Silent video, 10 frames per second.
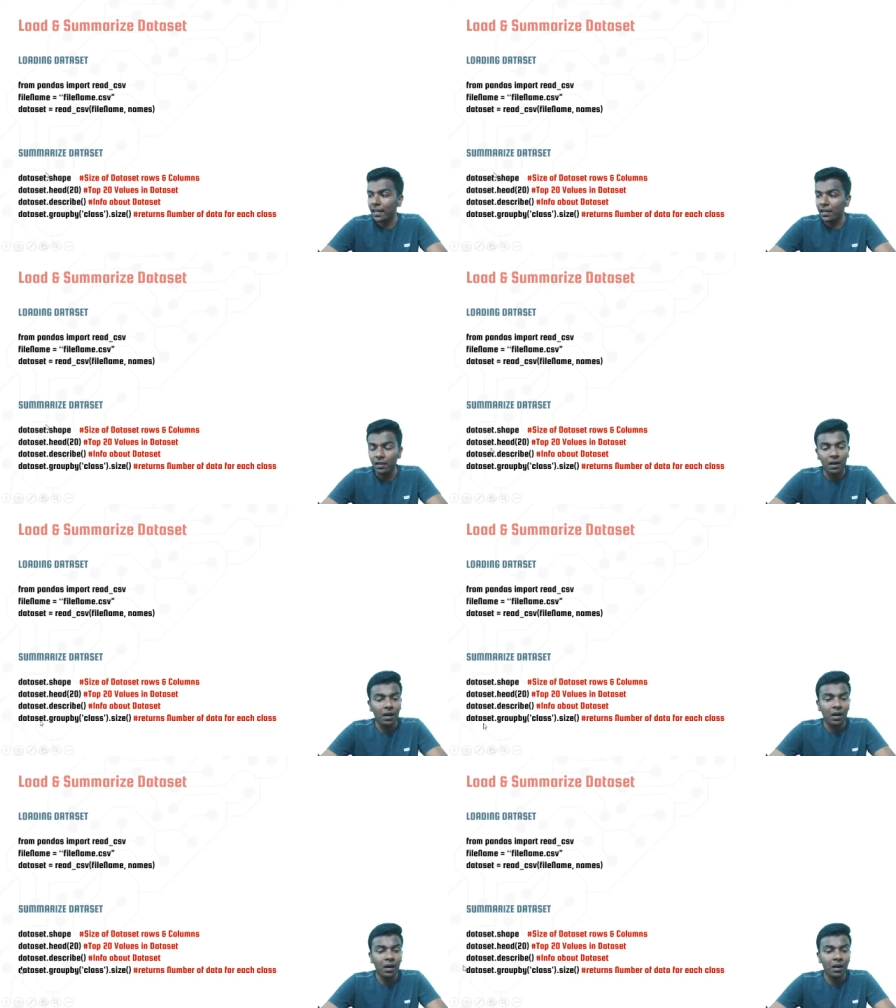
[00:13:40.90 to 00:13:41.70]
then
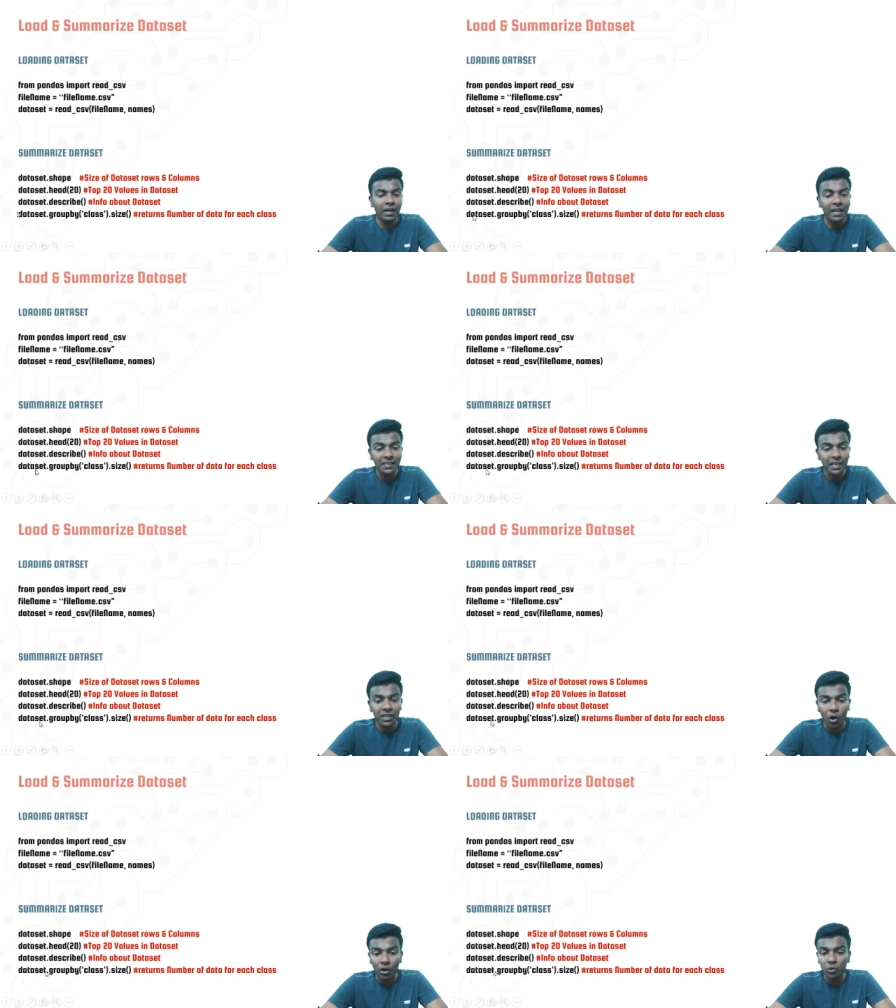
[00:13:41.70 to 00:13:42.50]
dataset
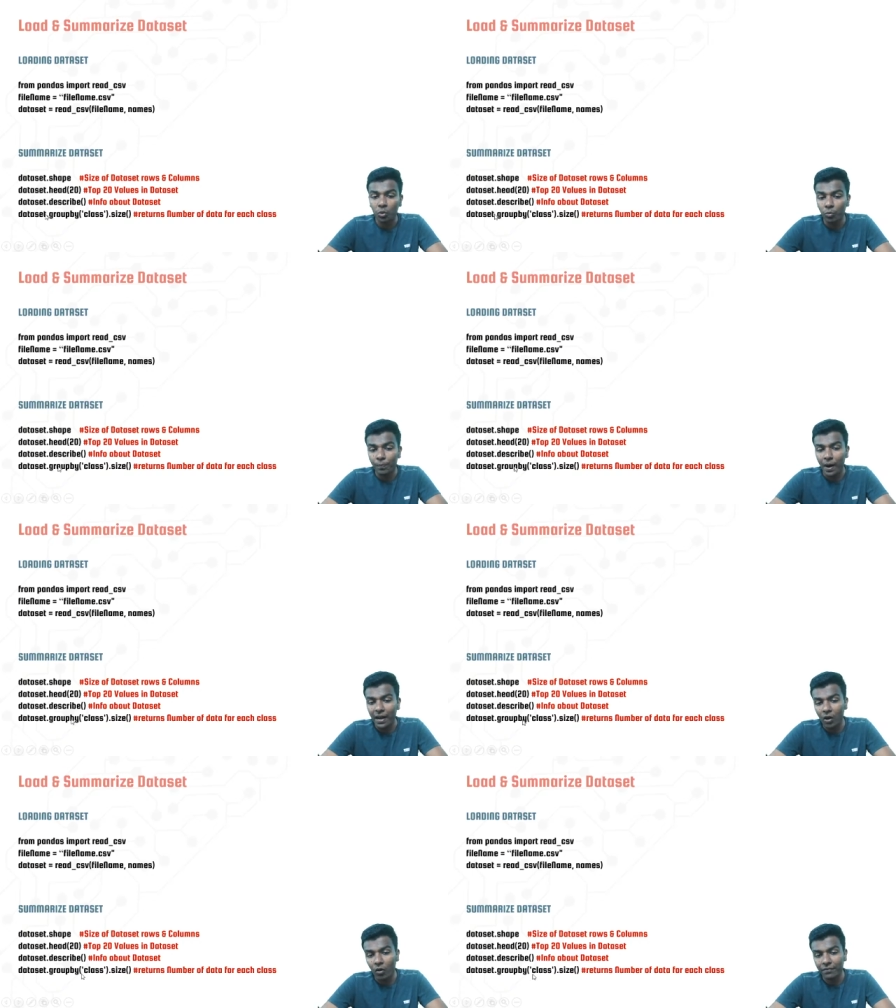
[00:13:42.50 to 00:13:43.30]
dot group
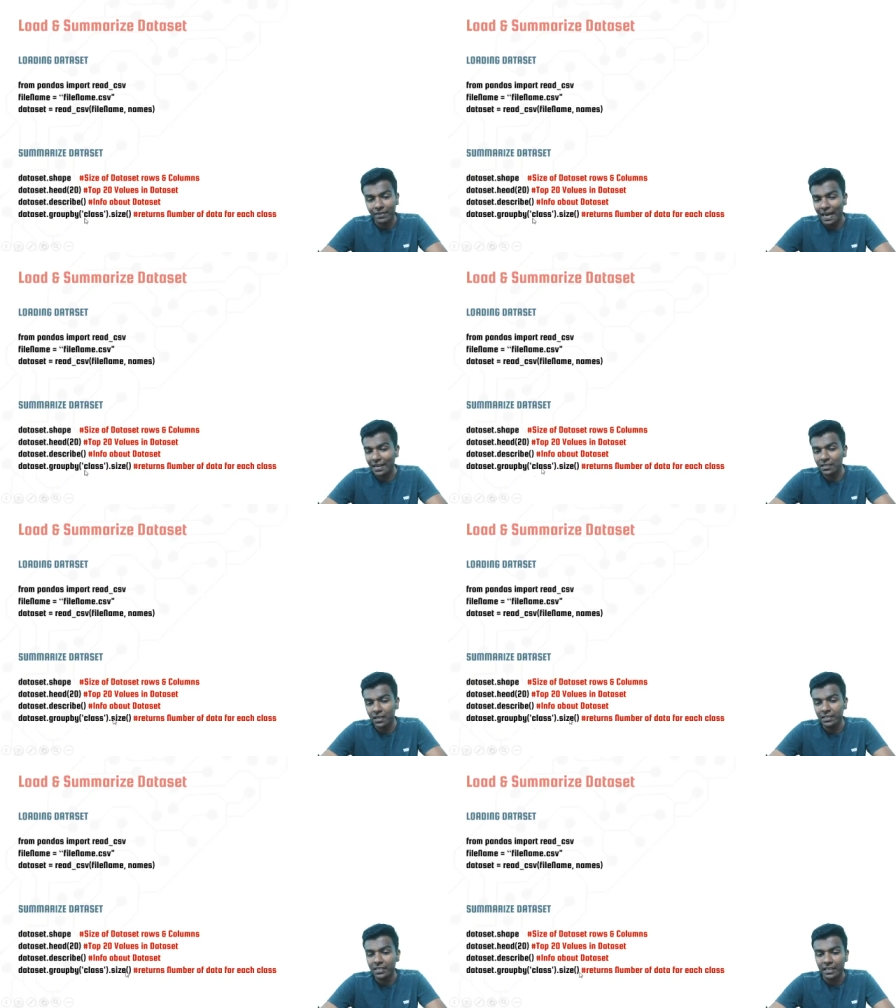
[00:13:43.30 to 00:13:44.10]
by of class
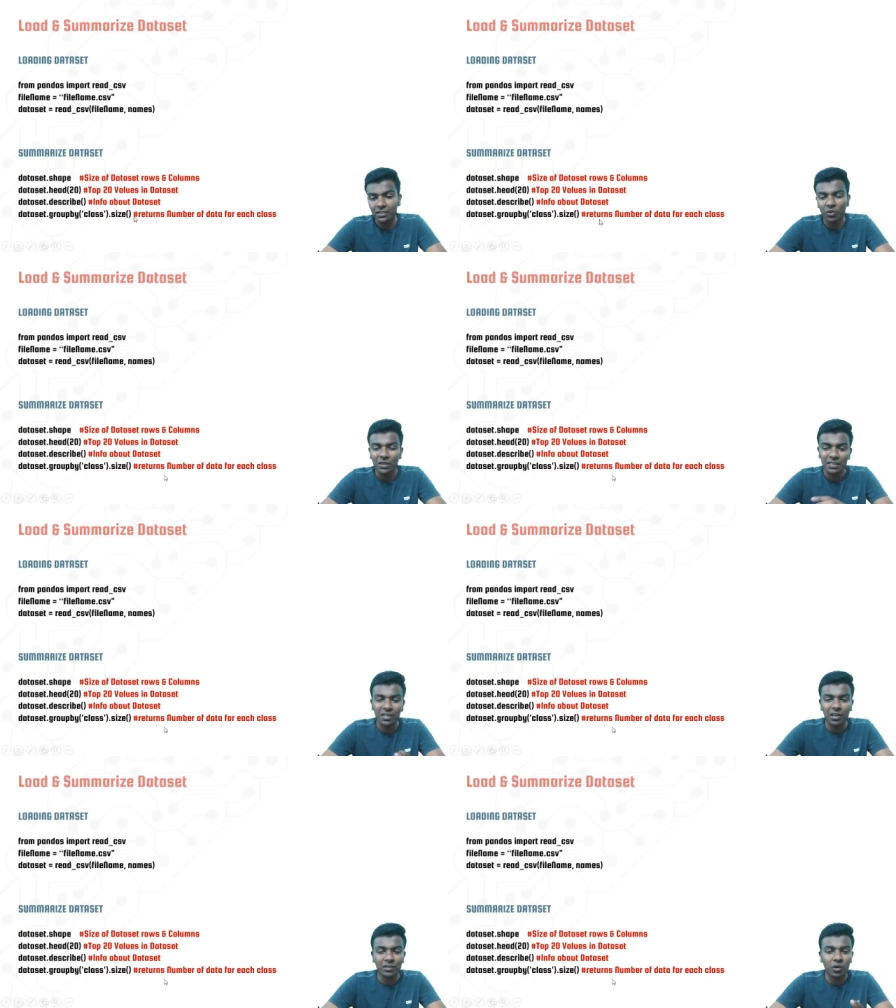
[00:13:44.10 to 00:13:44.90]
and size. So this is
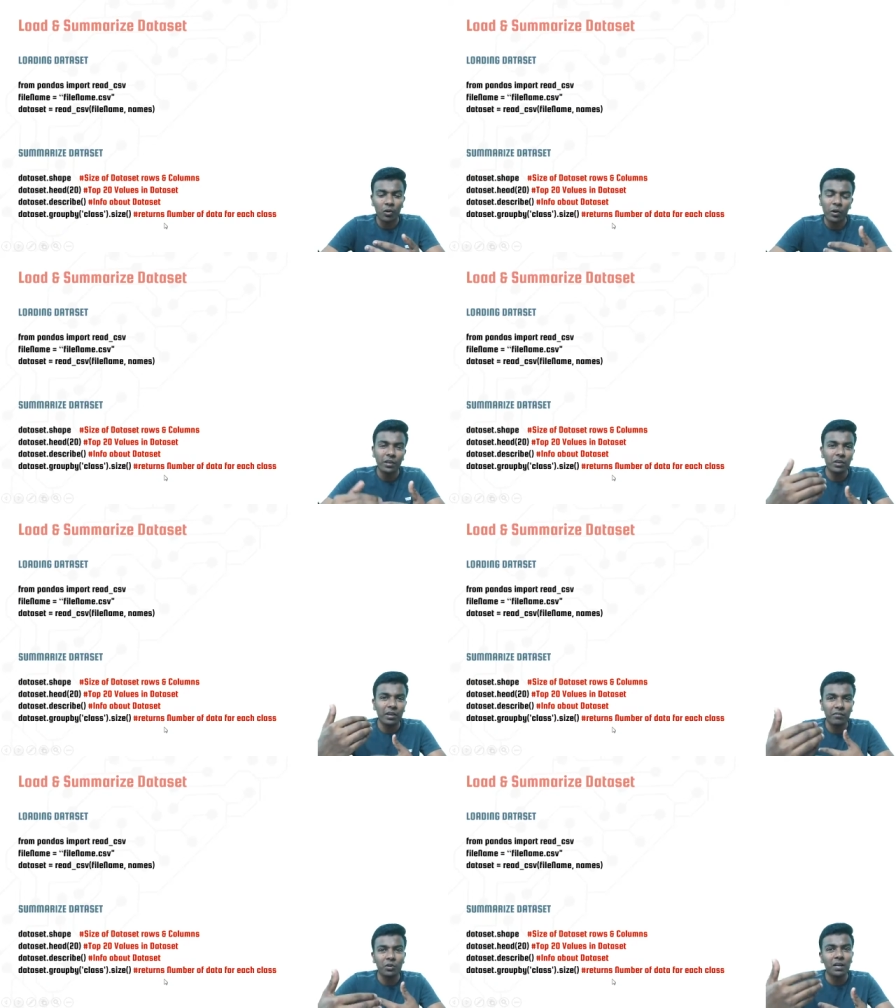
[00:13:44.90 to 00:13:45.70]
also going to
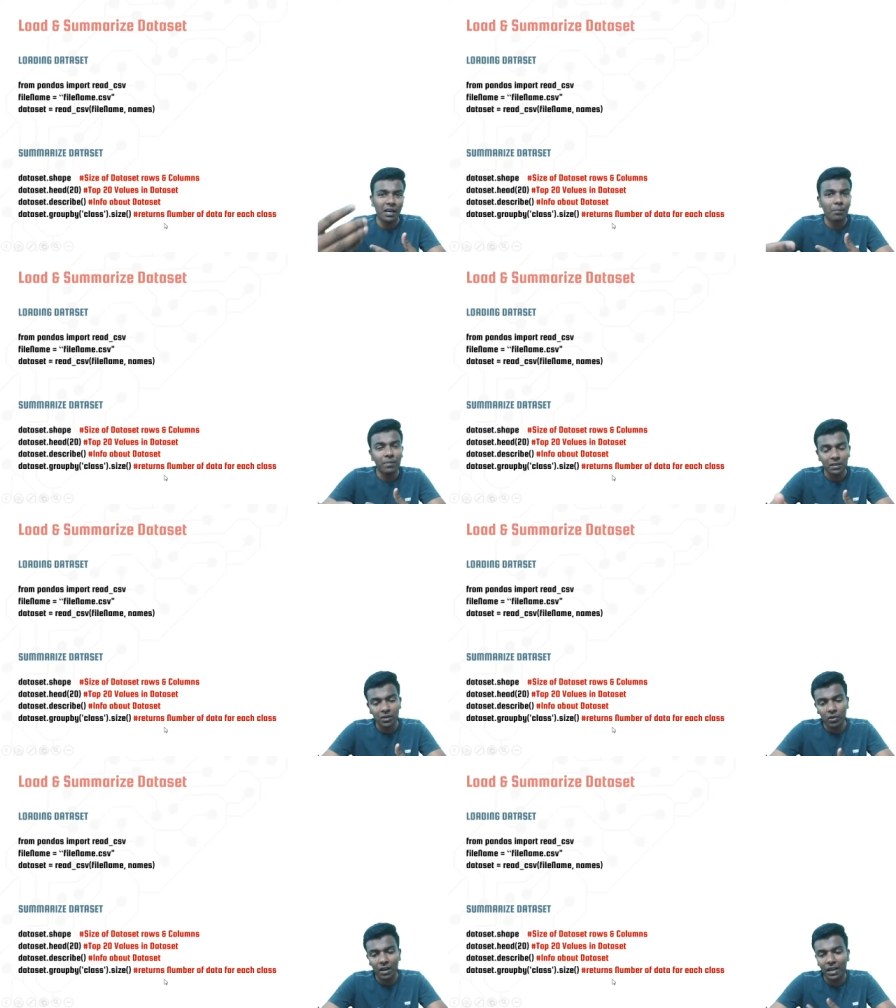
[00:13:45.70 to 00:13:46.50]
give you the numbers.
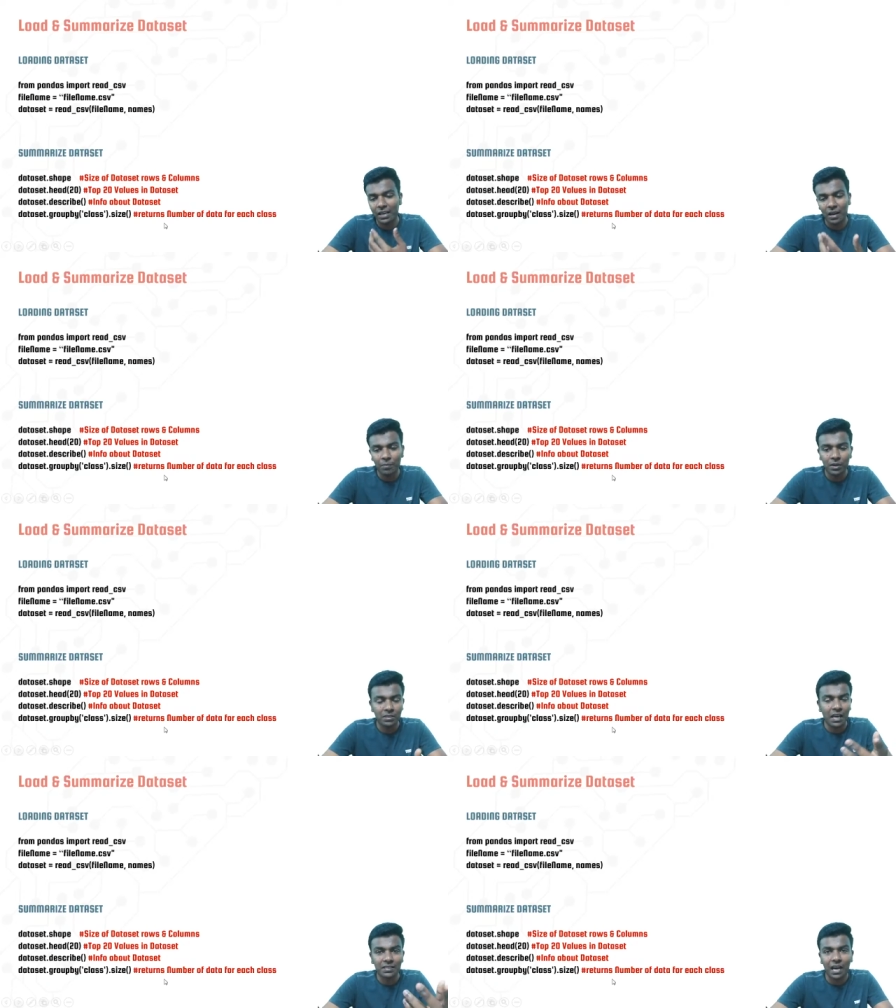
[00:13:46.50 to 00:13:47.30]
Okay, like numbers
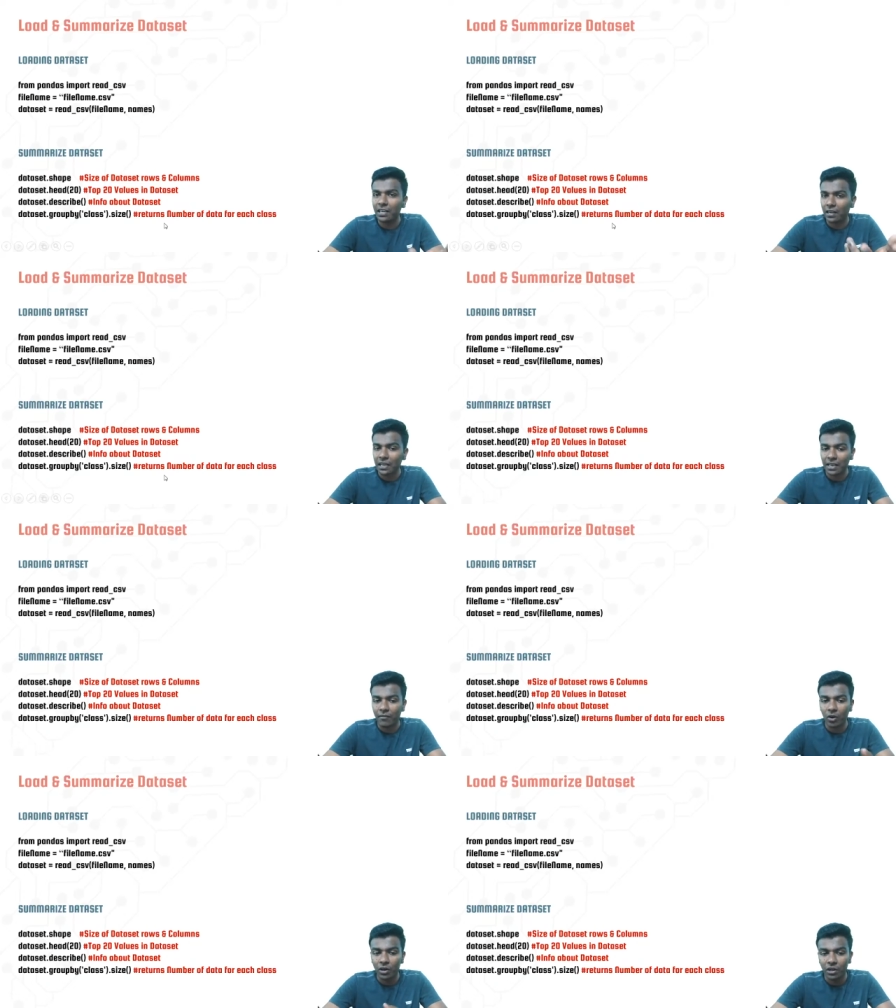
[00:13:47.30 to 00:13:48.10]
as I've
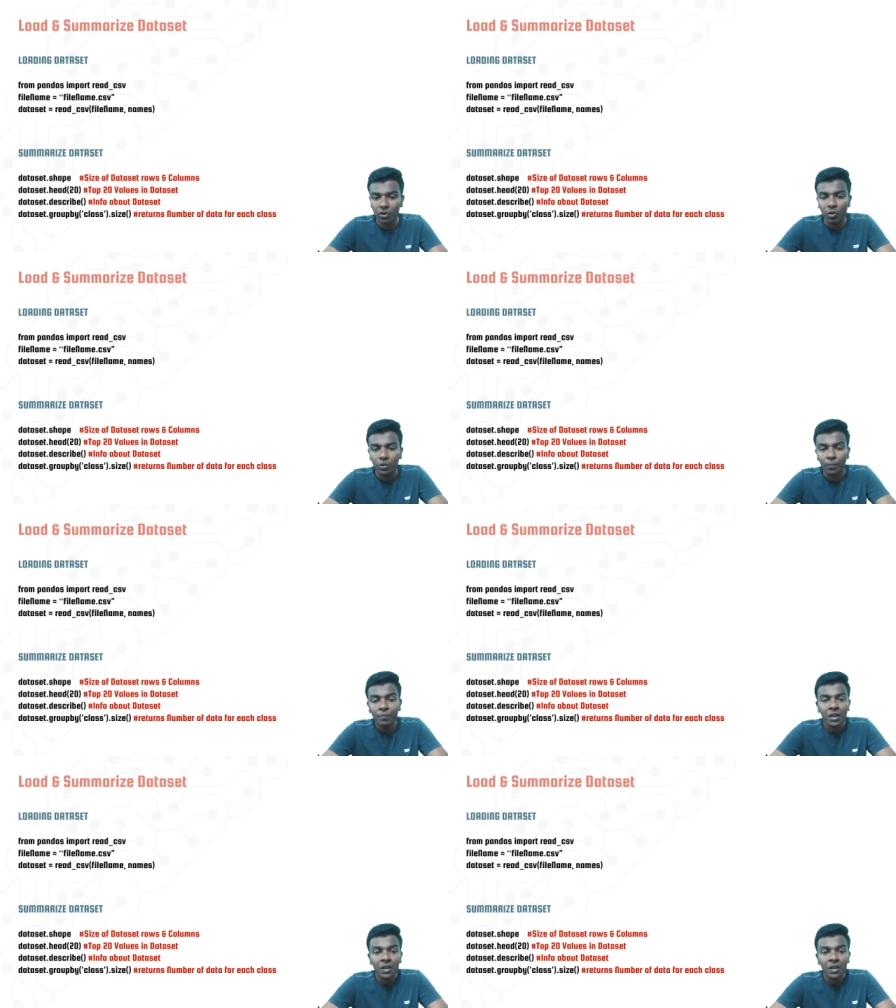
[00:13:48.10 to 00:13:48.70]
already told you.